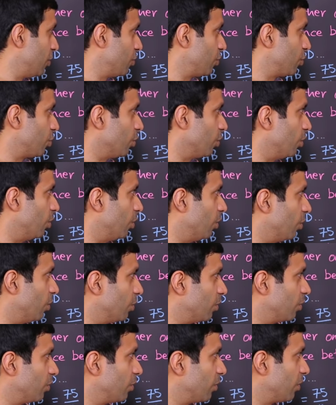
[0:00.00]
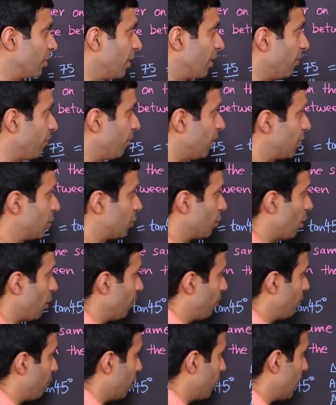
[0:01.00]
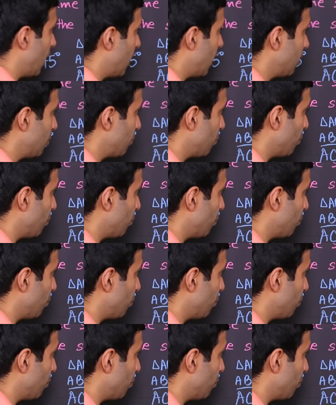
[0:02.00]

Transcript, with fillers: So if we solve for that,